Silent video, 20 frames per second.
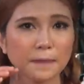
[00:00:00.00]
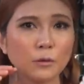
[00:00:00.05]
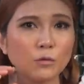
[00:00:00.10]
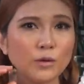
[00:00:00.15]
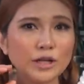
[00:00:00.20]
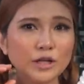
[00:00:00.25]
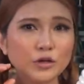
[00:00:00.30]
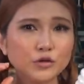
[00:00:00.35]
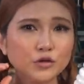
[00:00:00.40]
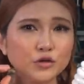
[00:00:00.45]

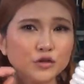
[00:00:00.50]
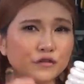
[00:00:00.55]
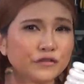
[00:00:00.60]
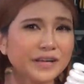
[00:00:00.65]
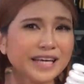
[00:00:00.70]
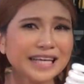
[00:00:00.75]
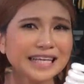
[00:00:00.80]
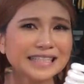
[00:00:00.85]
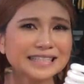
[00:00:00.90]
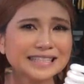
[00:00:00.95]
When the
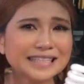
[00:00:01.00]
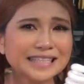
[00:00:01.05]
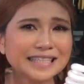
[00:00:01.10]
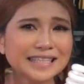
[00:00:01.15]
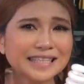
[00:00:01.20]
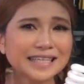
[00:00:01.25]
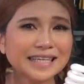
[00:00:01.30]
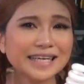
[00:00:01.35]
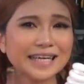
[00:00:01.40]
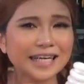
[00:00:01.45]
UV hits
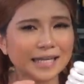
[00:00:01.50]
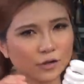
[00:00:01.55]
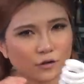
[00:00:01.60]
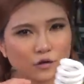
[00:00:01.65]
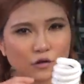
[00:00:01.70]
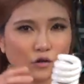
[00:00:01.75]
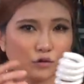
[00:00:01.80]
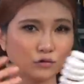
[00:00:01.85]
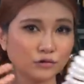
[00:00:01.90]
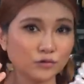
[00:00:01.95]
it,
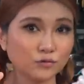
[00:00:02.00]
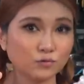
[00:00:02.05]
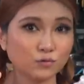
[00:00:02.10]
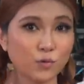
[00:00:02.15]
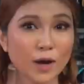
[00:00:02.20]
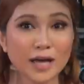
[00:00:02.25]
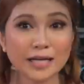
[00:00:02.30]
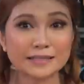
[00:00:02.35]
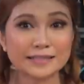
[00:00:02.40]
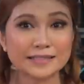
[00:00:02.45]
it glows
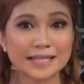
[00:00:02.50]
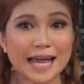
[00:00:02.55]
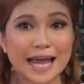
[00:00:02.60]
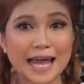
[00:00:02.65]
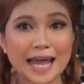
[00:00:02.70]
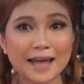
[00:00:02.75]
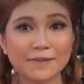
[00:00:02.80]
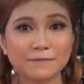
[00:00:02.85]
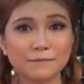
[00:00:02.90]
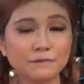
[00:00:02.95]
white
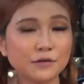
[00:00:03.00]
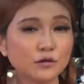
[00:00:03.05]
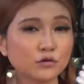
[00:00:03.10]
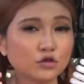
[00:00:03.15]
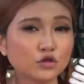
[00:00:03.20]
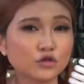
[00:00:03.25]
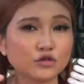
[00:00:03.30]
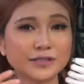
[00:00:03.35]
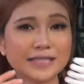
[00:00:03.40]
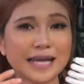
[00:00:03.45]
and
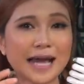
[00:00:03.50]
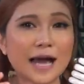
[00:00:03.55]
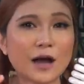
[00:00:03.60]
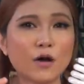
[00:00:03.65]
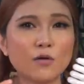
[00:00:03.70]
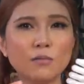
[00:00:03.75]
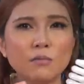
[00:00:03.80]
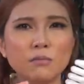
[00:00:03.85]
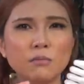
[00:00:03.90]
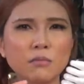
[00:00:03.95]
filters
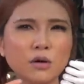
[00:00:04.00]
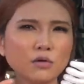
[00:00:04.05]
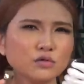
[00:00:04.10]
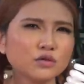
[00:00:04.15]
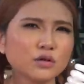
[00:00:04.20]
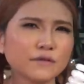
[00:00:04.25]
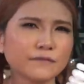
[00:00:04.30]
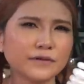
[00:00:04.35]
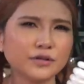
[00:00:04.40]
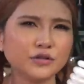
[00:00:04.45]
out
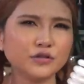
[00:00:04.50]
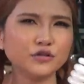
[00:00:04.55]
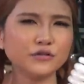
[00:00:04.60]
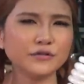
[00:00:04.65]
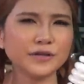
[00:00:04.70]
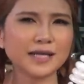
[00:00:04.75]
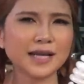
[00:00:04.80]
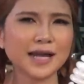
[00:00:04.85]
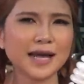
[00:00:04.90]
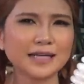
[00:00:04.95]
most of the
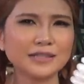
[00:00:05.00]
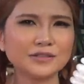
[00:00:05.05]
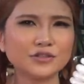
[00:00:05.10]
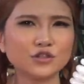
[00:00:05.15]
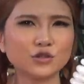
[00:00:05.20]
UV light,